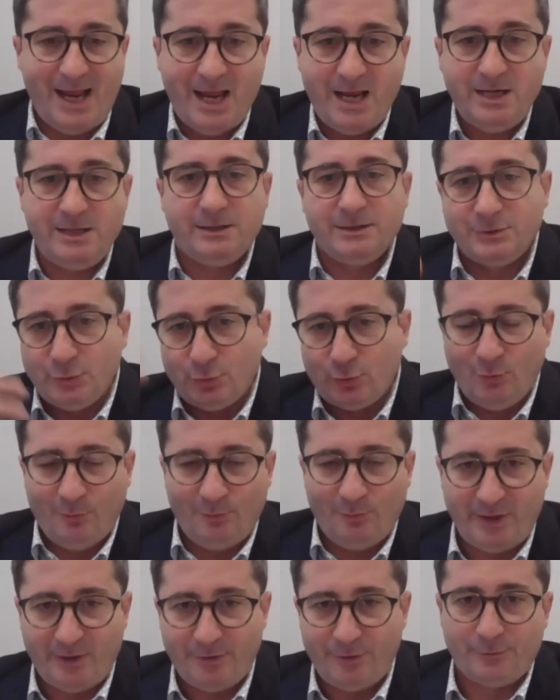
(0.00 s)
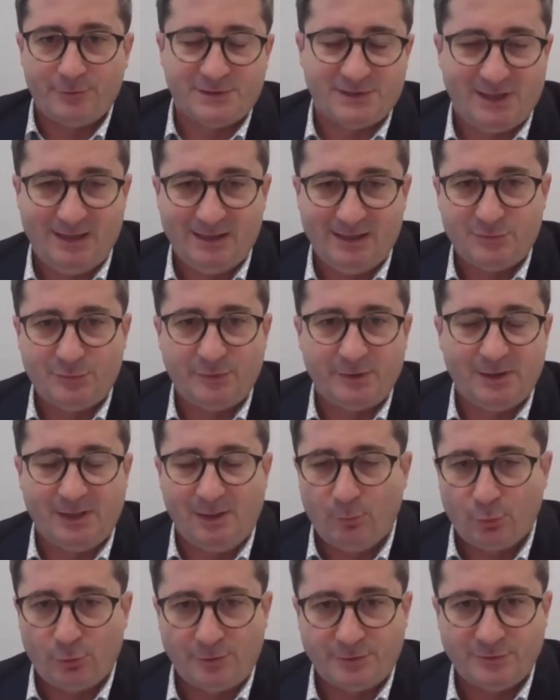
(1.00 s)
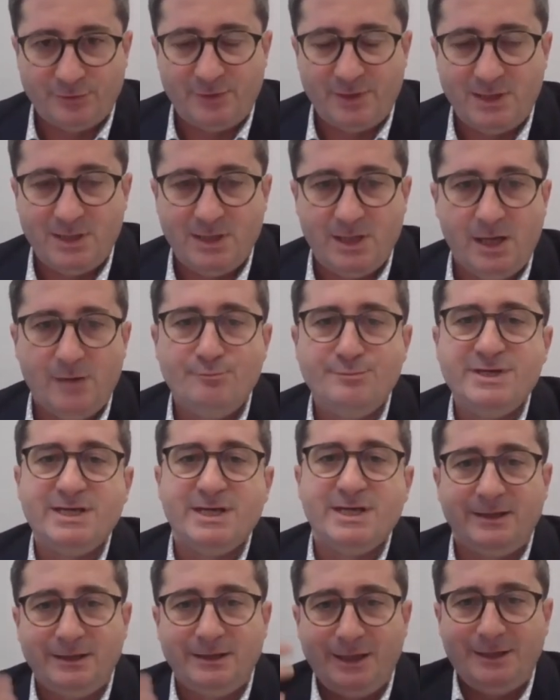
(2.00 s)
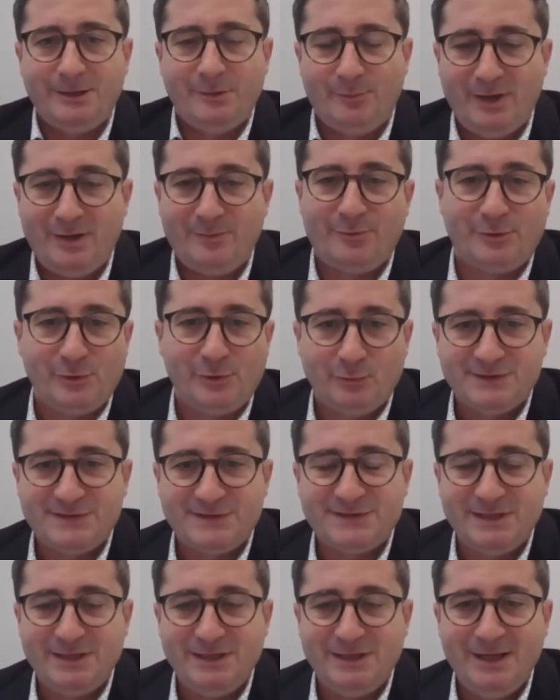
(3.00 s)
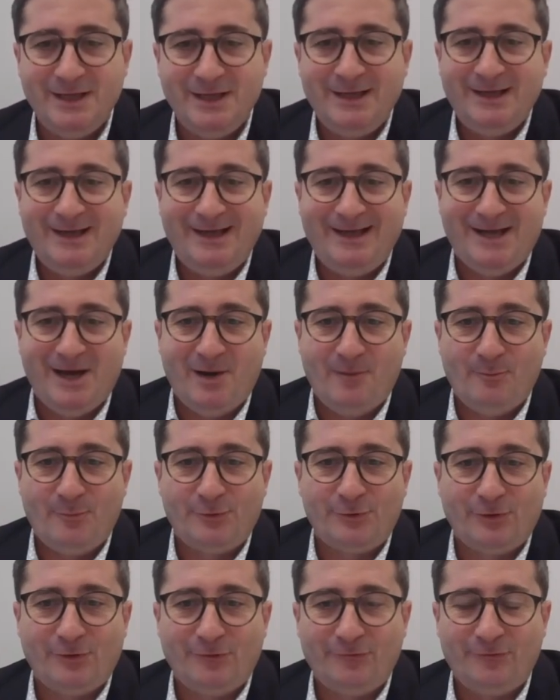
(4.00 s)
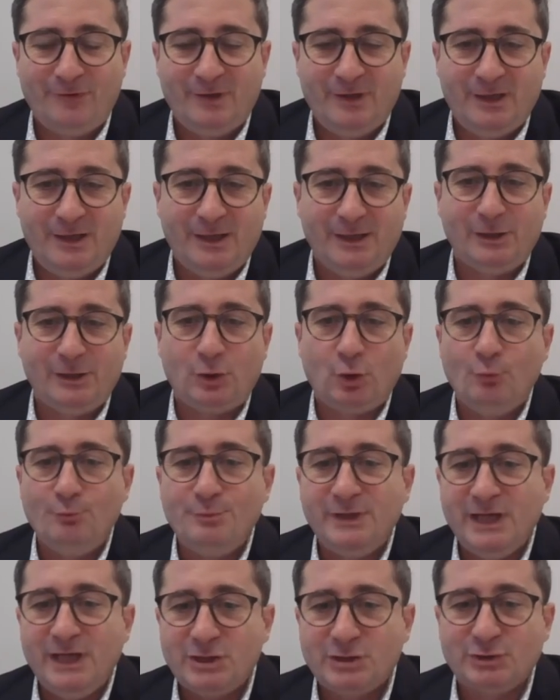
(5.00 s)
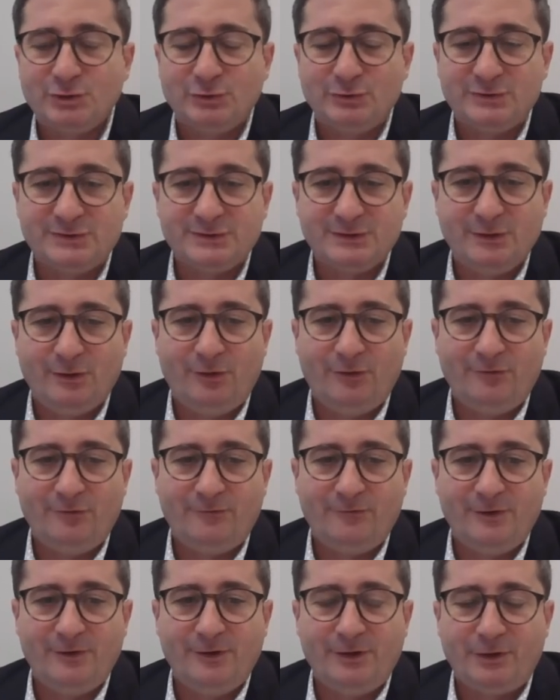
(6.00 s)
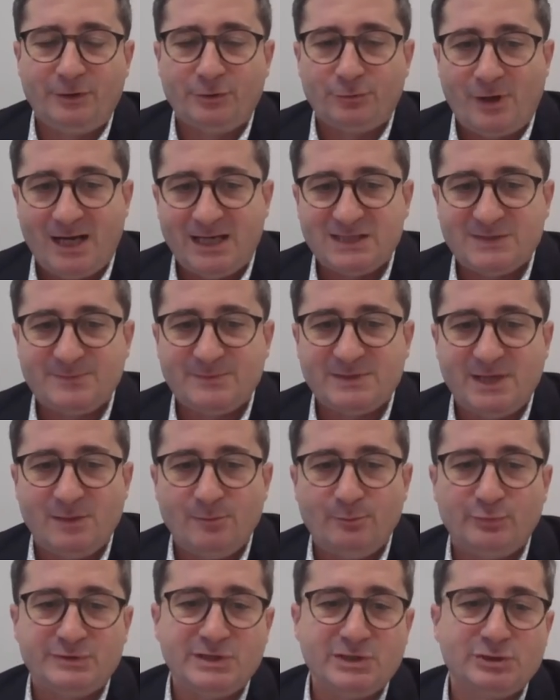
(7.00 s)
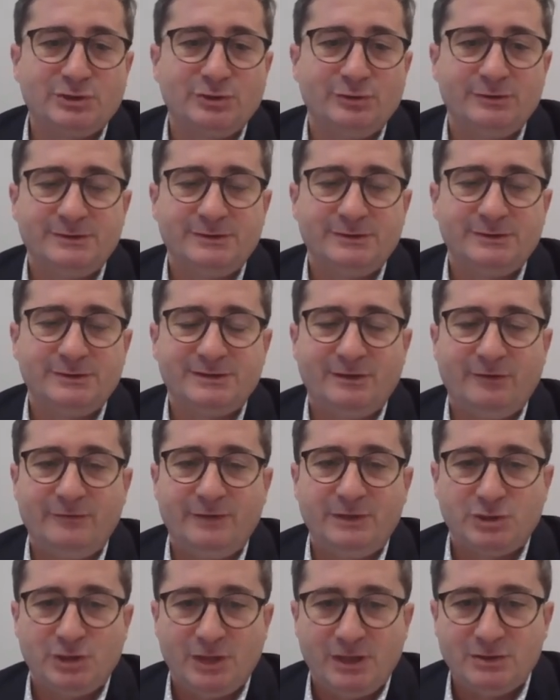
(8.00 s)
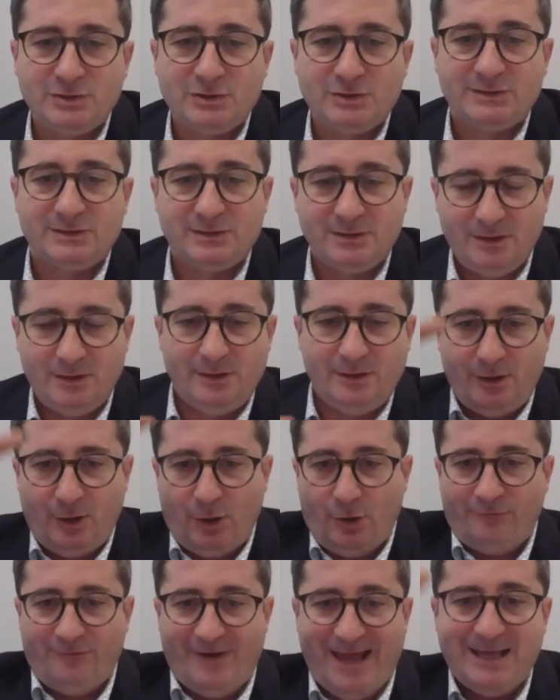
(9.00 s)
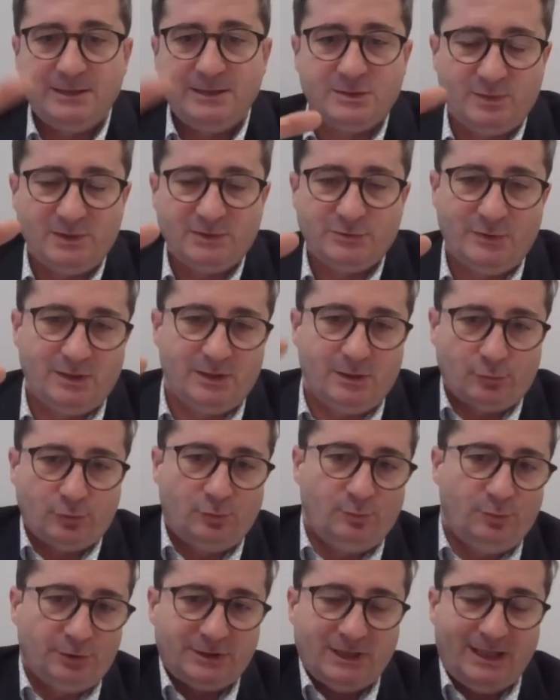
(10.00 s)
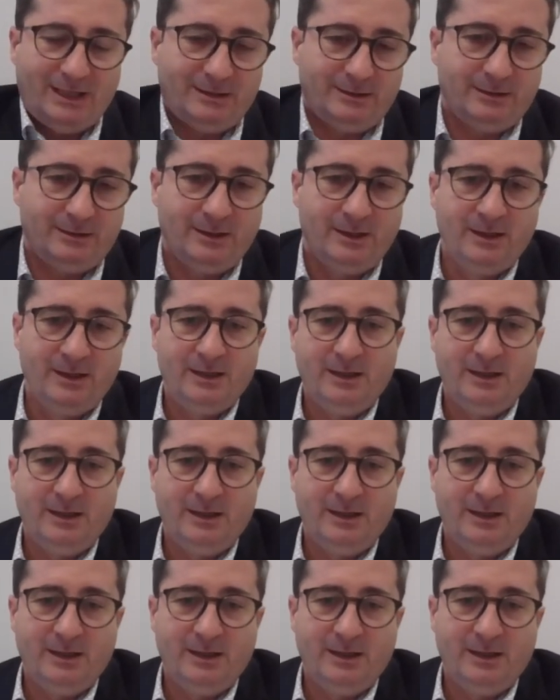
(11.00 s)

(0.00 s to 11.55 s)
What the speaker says: A to compare the results with laboratory B. And in the paper, you will see a number of combinations of grasps and positions of the changes of hands between the robot and